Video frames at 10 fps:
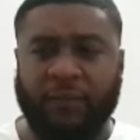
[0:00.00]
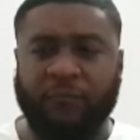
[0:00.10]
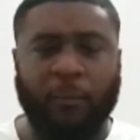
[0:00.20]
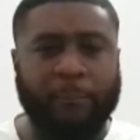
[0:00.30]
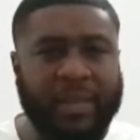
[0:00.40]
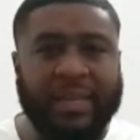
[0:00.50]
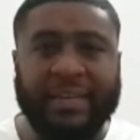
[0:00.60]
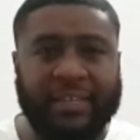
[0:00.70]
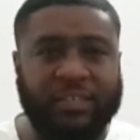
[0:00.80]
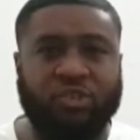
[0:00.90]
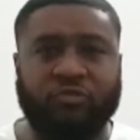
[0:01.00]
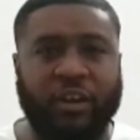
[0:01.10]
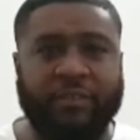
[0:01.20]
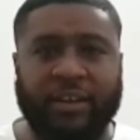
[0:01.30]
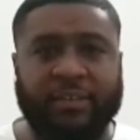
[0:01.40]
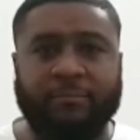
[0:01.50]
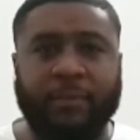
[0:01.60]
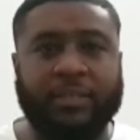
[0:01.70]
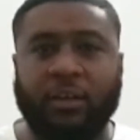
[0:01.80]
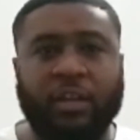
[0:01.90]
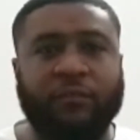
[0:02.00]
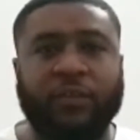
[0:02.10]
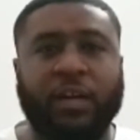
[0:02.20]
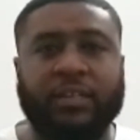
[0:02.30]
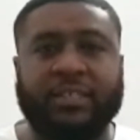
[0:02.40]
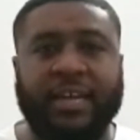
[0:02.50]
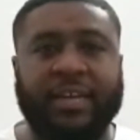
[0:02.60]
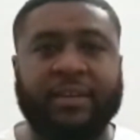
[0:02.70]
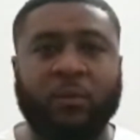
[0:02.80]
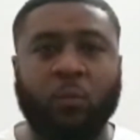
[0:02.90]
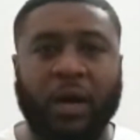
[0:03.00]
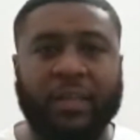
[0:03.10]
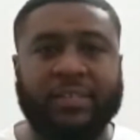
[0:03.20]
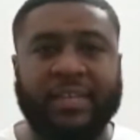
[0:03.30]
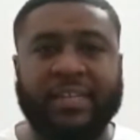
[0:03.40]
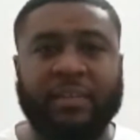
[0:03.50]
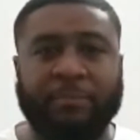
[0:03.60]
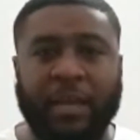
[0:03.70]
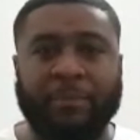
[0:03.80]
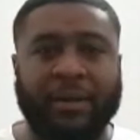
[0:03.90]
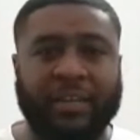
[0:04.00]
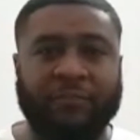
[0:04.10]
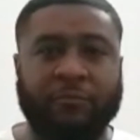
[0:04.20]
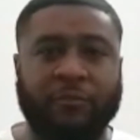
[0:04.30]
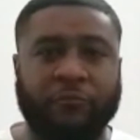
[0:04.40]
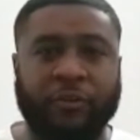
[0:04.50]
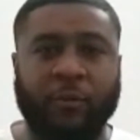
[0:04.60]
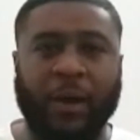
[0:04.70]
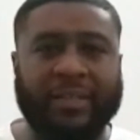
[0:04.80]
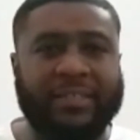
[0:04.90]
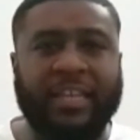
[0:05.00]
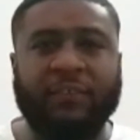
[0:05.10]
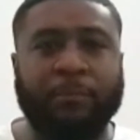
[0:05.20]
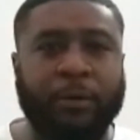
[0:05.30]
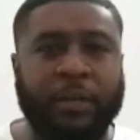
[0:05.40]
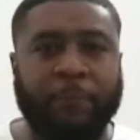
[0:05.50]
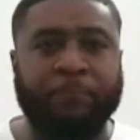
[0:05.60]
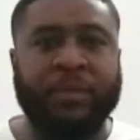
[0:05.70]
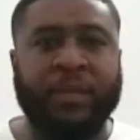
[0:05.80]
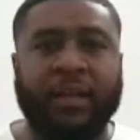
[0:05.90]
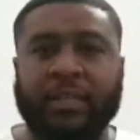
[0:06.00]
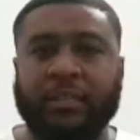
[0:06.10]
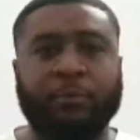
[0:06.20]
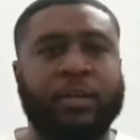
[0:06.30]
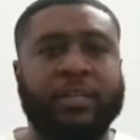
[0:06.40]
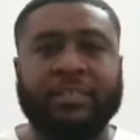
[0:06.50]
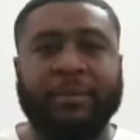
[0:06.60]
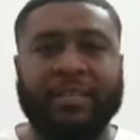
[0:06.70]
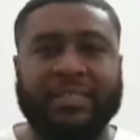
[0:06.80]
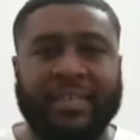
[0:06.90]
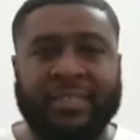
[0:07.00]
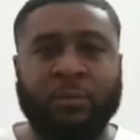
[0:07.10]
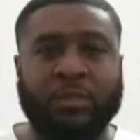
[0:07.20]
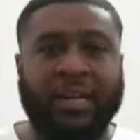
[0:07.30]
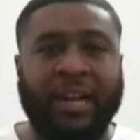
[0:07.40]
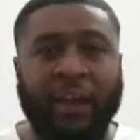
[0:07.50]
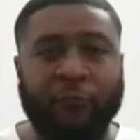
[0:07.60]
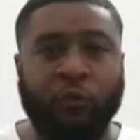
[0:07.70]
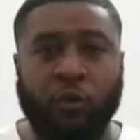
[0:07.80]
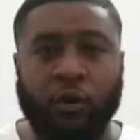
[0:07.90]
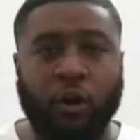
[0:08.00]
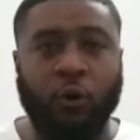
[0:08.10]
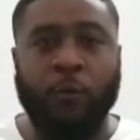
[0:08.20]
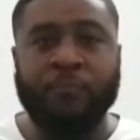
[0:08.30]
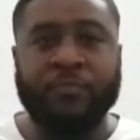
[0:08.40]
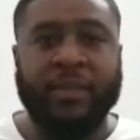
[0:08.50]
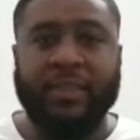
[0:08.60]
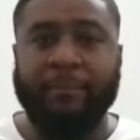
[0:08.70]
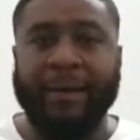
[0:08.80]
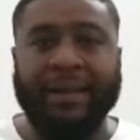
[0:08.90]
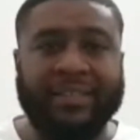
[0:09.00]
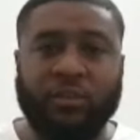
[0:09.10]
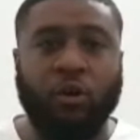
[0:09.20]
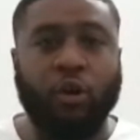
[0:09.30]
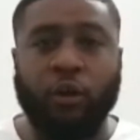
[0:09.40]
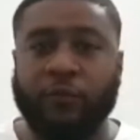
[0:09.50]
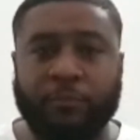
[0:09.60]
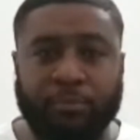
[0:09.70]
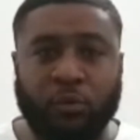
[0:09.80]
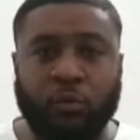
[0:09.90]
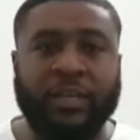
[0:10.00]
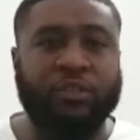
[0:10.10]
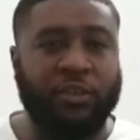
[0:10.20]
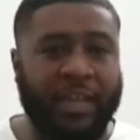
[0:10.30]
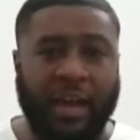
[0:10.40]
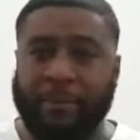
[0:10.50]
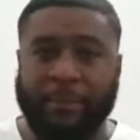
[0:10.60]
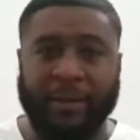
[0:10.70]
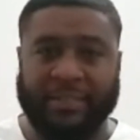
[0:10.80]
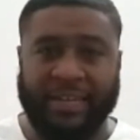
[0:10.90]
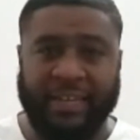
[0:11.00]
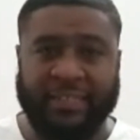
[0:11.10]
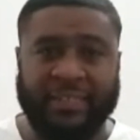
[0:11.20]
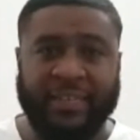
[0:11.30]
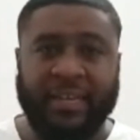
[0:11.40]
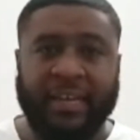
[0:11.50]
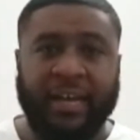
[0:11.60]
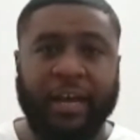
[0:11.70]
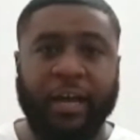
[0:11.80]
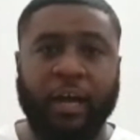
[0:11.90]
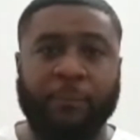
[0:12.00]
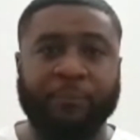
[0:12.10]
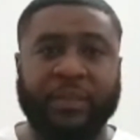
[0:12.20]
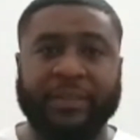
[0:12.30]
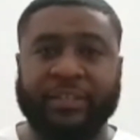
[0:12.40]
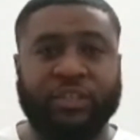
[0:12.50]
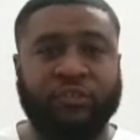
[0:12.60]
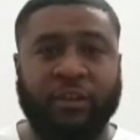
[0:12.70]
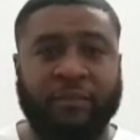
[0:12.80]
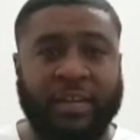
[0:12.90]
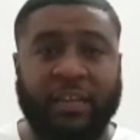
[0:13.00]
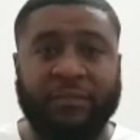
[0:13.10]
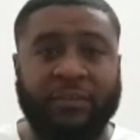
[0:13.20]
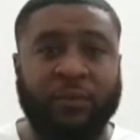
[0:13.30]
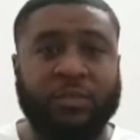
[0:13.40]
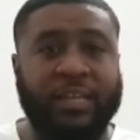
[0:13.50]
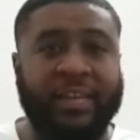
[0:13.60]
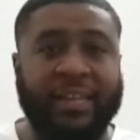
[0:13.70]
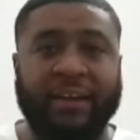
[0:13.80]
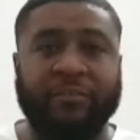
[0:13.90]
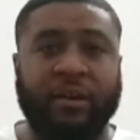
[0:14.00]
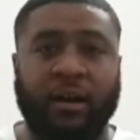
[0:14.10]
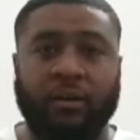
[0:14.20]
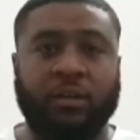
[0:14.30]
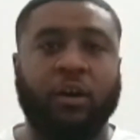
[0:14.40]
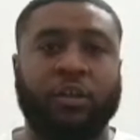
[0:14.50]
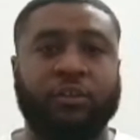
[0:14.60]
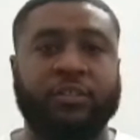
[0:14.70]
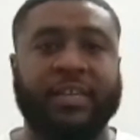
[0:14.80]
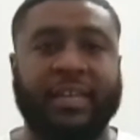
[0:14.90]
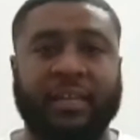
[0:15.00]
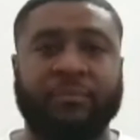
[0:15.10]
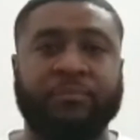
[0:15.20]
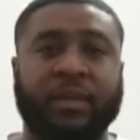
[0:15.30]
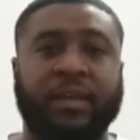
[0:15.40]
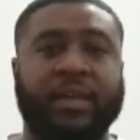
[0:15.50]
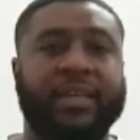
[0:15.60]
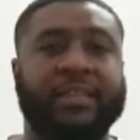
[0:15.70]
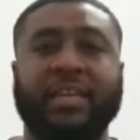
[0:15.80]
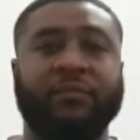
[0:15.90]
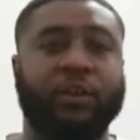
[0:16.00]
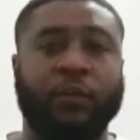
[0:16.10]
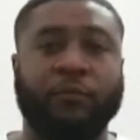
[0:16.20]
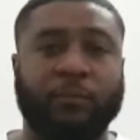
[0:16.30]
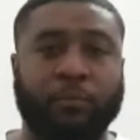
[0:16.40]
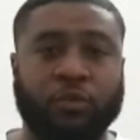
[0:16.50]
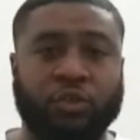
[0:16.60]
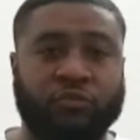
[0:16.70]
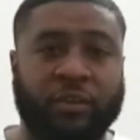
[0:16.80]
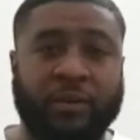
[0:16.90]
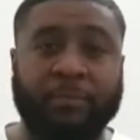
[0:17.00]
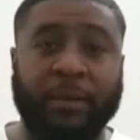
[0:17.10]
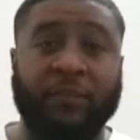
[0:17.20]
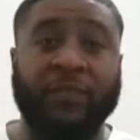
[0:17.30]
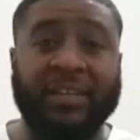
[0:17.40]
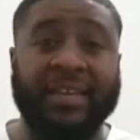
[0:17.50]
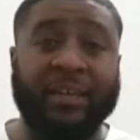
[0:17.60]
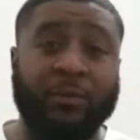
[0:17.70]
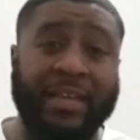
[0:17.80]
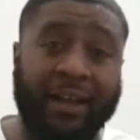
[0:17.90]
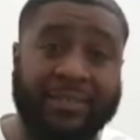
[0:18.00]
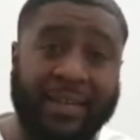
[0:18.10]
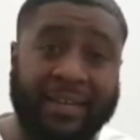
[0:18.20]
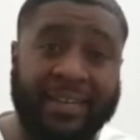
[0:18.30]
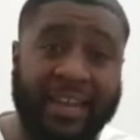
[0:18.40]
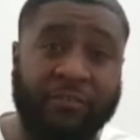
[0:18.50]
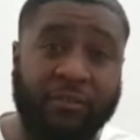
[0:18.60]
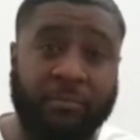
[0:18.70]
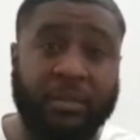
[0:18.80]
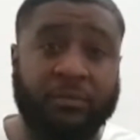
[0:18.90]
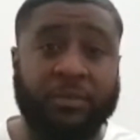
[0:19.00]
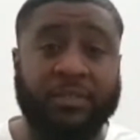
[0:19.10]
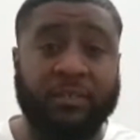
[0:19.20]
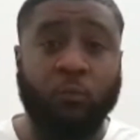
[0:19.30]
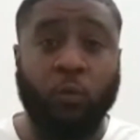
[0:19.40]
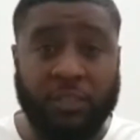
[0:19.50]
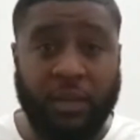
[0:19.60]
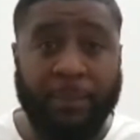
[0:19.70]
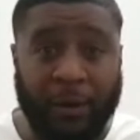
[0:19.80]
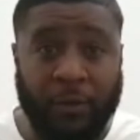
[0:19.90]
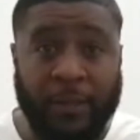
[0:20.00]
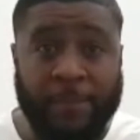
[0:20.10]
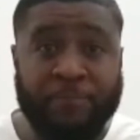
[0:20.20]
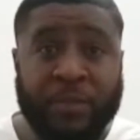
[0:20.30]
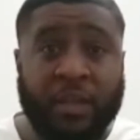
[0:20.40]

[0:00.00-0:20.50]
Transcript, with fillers: For me, that's a straight red. I don't even understand why there's any debate about that from the referee. Why did he even book him? The booking doesn't make sense. He was clear through on goal. The man did not go for the ball. He took out Pepe's legs. And that's a straight red. Even if it was in the area, I would argue to say that he didn't even go for the ball as a straight red. But the fact that he was outside of the area means it wasn't a penalty.